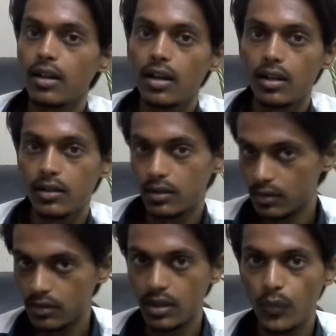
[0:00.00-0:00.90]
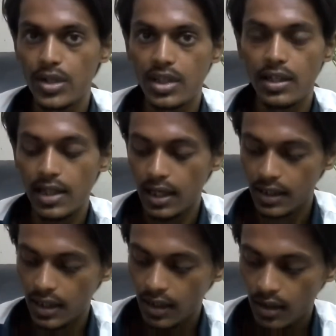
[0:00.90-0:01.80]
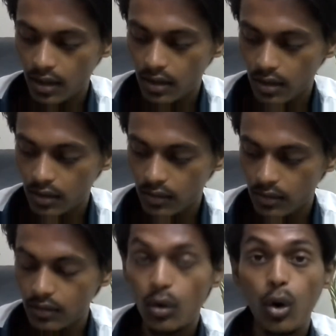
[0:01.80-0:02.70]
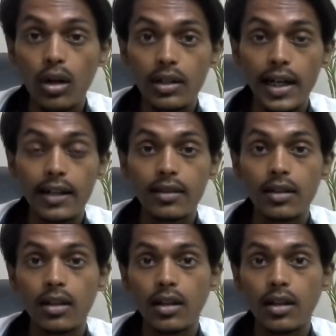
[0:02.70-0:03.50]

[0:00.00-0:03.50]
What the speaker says: that all right,